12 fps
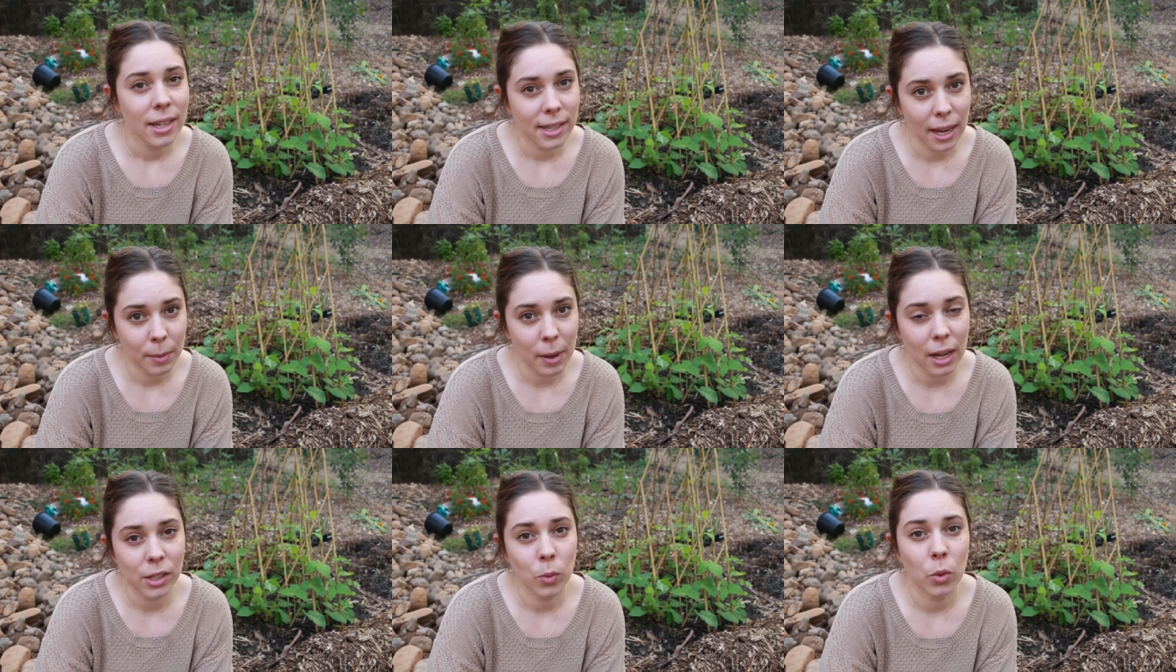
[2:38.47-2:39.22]
10
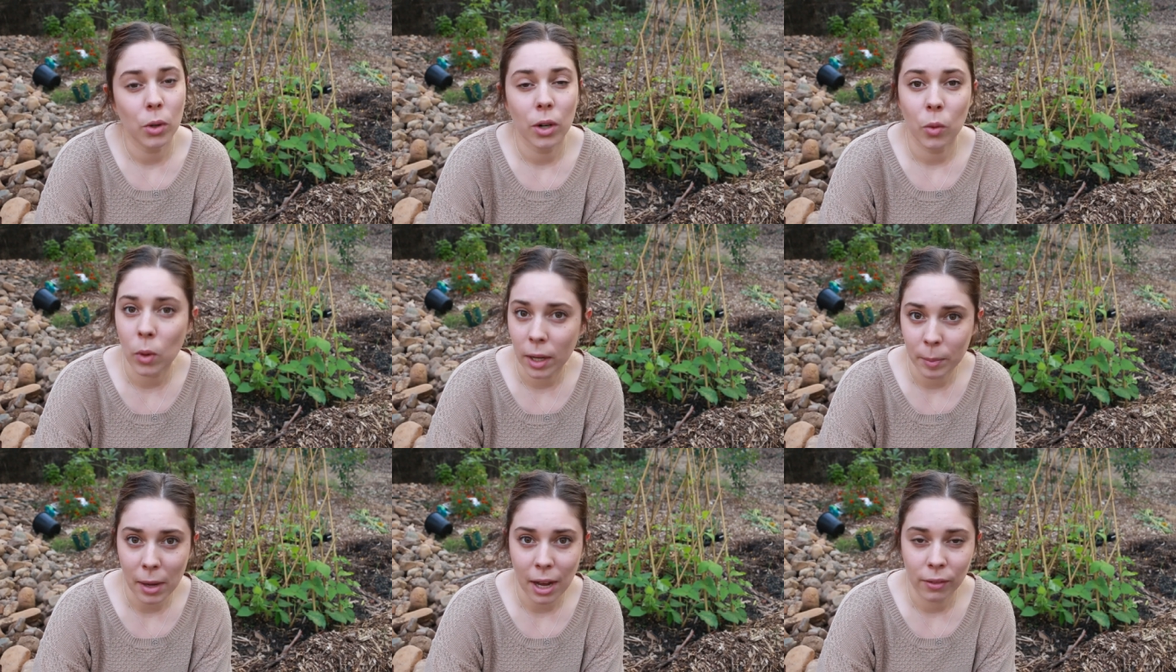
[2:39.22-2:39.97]
parts water,
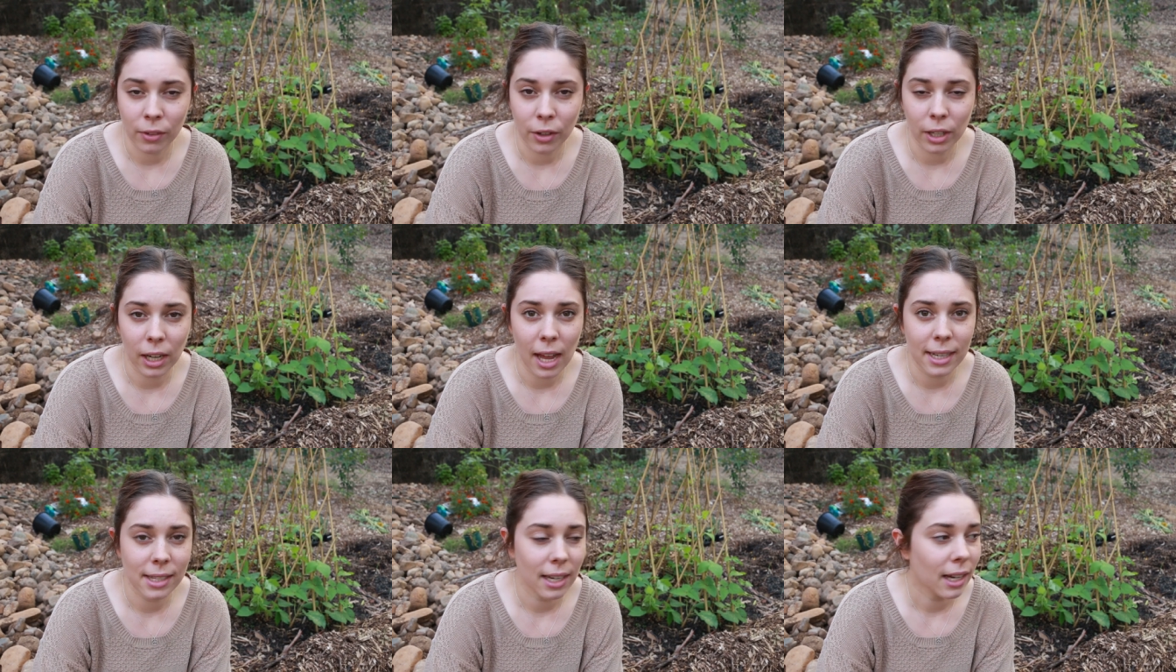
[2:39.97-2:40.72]
1 part
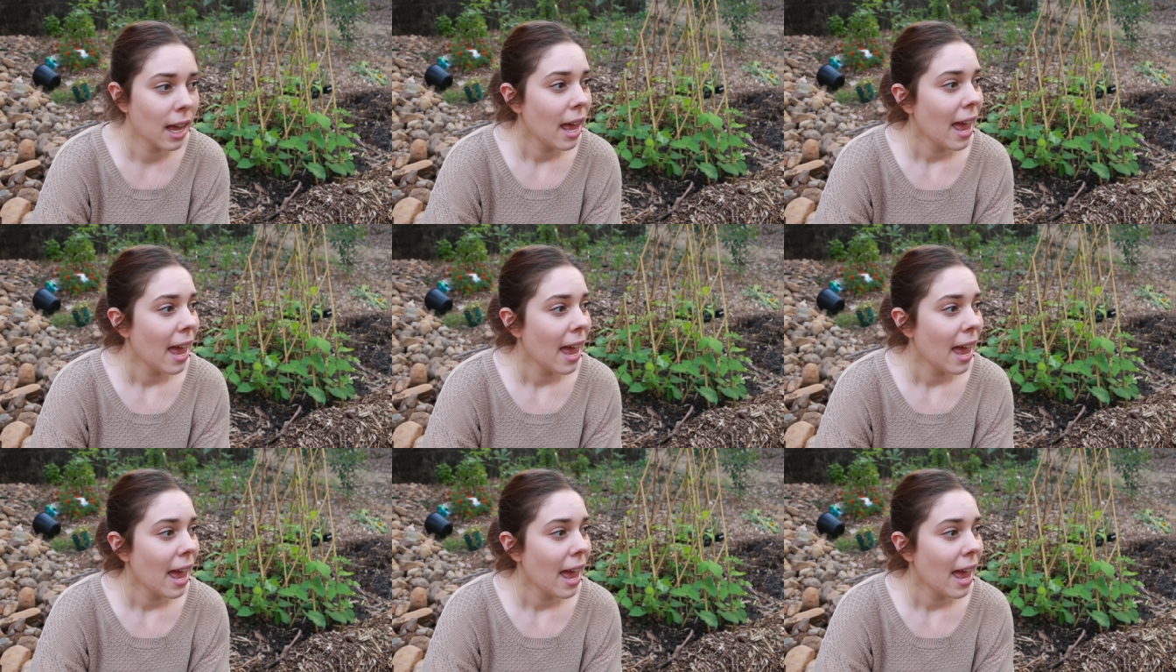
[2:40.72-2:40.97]
fertilizer.